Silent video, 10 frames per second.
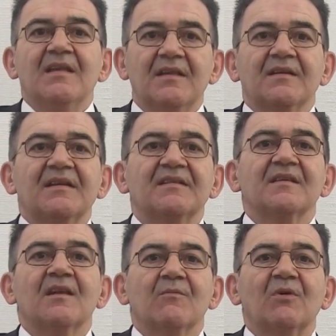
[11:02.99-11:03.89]
Here
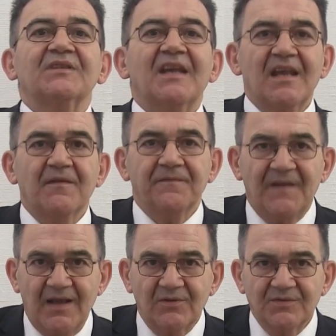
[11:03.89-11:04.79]
is what I have
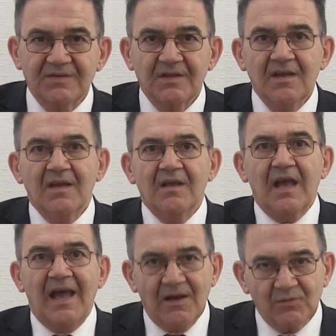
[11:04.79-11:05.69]
found
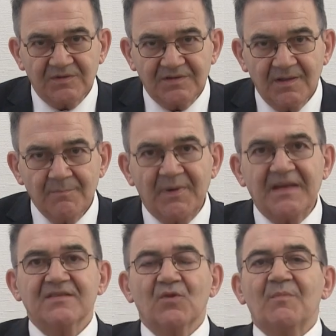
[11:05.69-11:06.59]
out
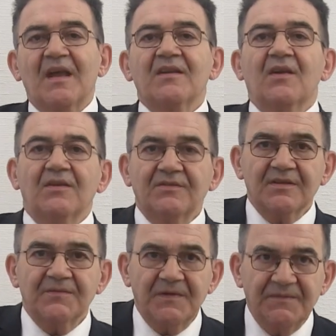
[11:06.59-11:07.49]
based on my
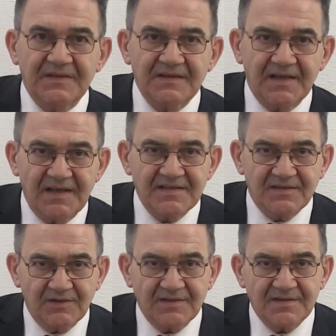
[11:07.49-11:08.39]
115 case
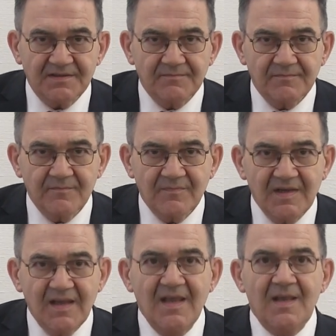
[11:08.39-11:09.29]
studies.
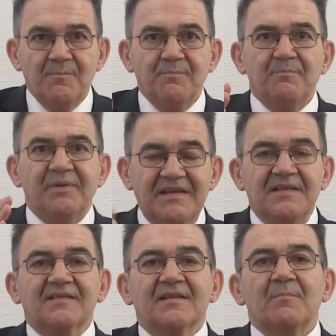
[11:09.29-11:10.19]

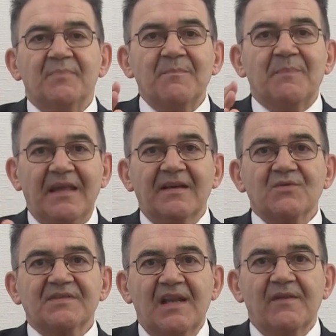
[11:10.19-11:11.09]
Please
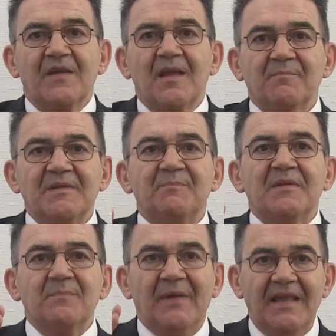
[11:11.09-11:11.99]
prepare yourself. Be
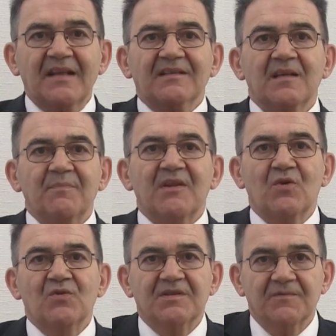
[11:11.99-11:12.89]
prepared
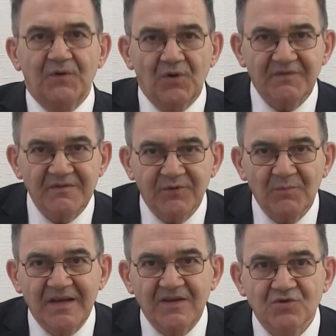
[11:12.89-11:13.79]
because the following
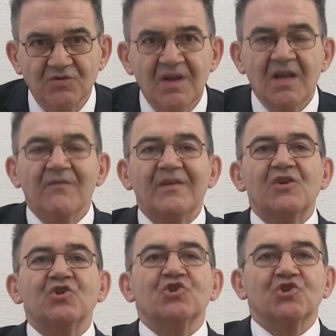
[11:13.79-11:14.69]
information
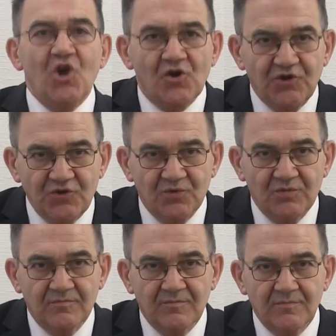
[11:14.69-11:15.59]
will shock you.